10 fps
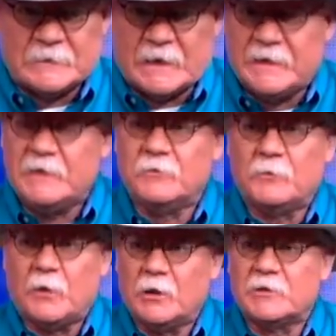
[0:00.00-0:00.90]
I need to
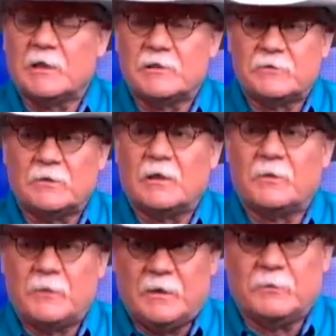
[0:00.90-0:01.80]
apologize to a
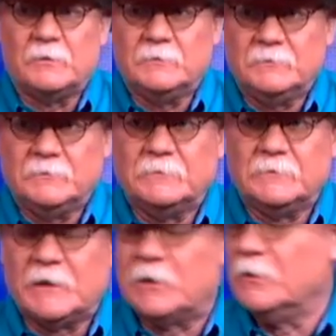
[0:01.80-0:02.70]
lot of people,
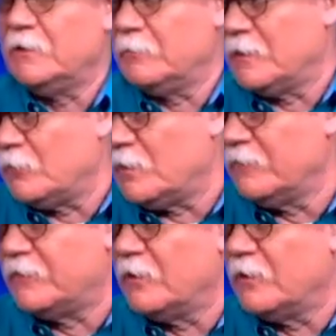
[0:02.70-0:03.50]
including my wife,